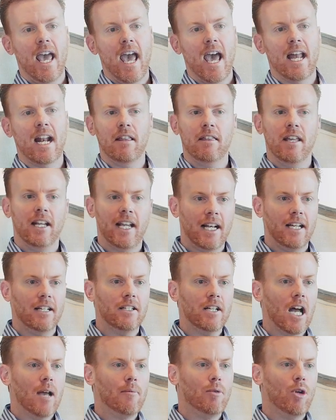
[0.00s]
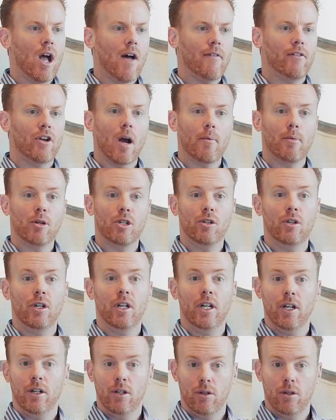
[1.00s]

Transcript: And I think anytime you have an opportunity